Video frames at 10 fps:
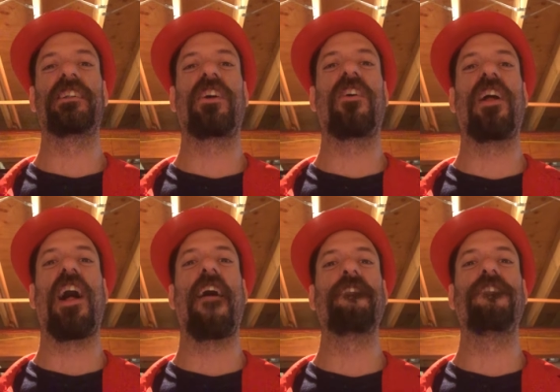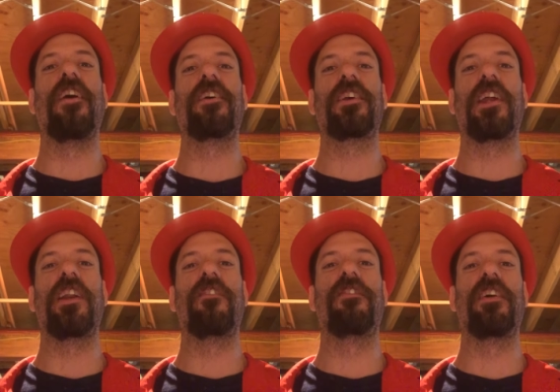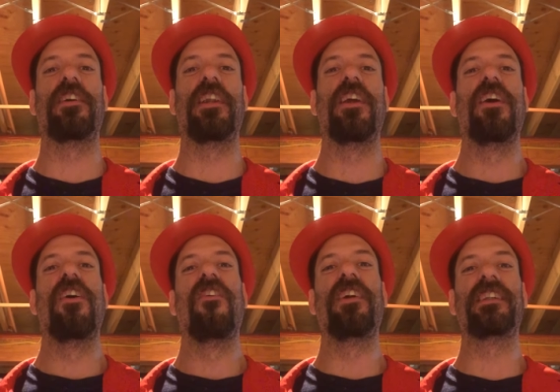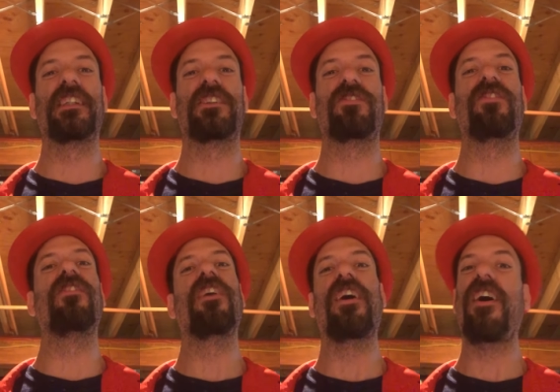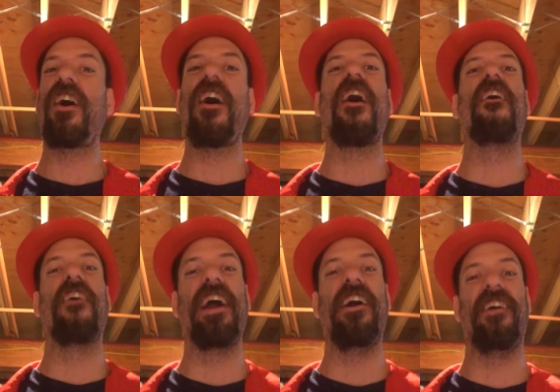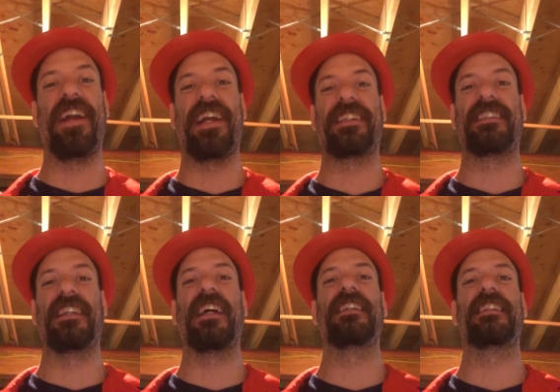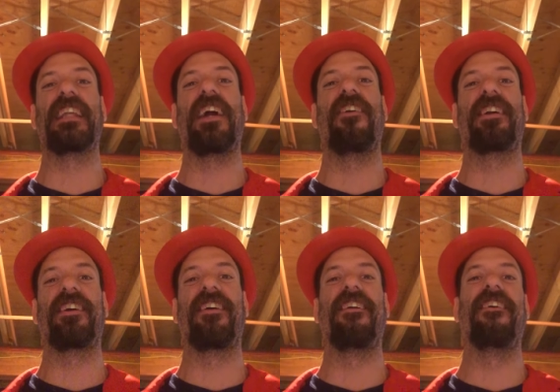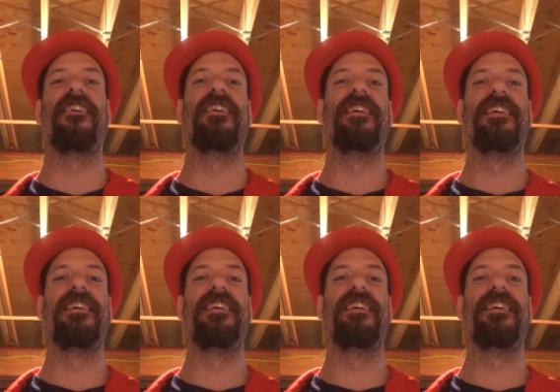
is it called on fucking 50, which is hilarious, hysterical.